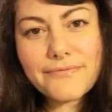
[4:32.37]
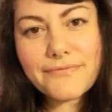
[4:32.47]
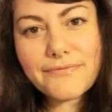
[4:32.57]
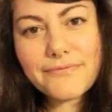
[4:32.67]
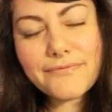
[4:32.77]

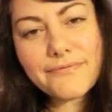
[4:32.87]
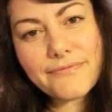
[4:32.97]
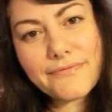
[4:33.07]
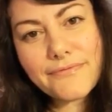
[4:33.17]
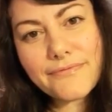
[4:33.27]

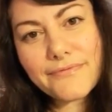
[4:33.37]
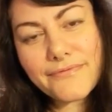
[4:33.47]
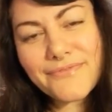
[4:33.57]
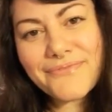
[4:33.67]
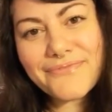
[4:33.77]

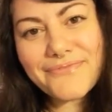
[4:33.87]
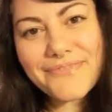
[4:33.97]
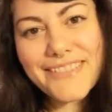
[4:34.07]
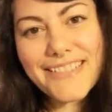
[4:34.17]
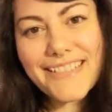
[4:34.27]

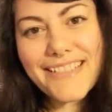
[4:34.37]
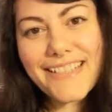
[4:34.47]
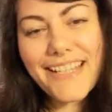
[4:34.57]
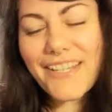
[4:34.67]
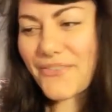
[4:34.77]

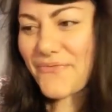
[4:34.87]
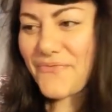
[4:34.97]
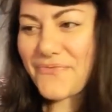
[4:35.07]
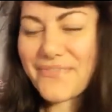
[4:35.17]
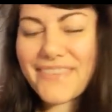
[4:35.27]

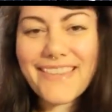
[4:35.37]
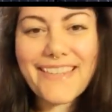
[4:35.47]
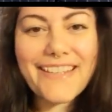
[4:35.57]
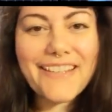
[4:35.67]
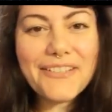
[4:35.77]

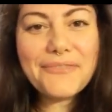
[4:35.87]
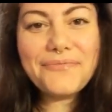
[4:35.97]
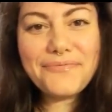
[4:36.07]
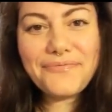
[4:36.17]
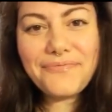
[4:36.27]

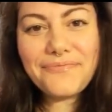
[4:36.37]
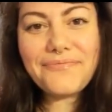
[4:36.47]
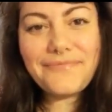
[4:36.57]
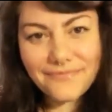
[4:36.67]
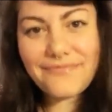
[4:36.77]

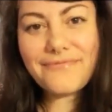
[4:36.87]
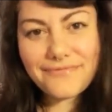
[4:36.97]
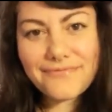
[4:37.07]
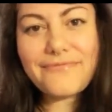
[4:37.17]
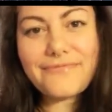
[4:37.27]

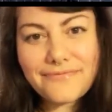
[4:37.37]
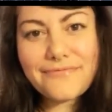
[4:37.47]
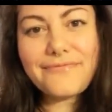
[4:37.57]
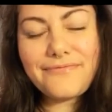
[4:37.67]
This person isn't speaking.